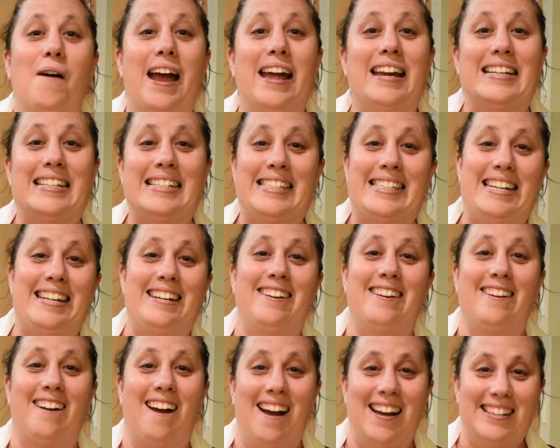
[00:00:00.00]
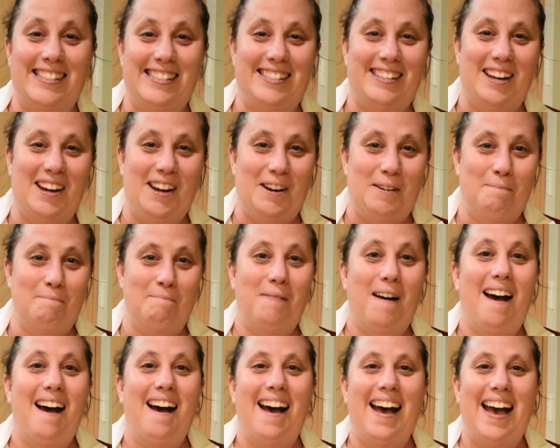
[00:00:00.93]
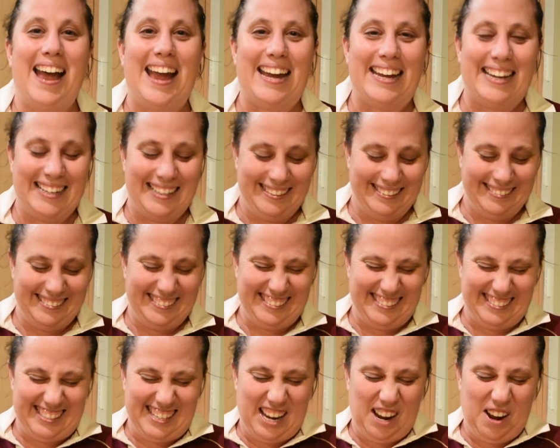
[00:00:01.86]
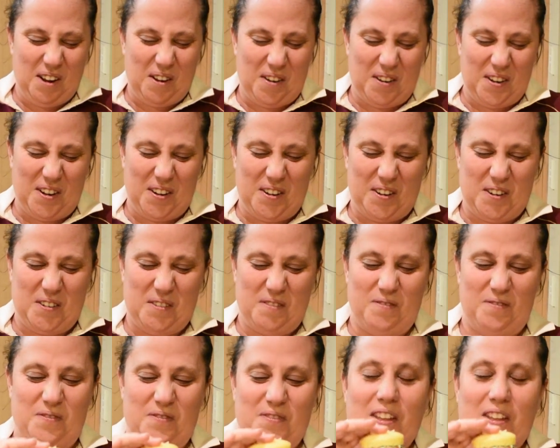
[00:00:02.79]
wait to see you guys soon. Bye. Yeah.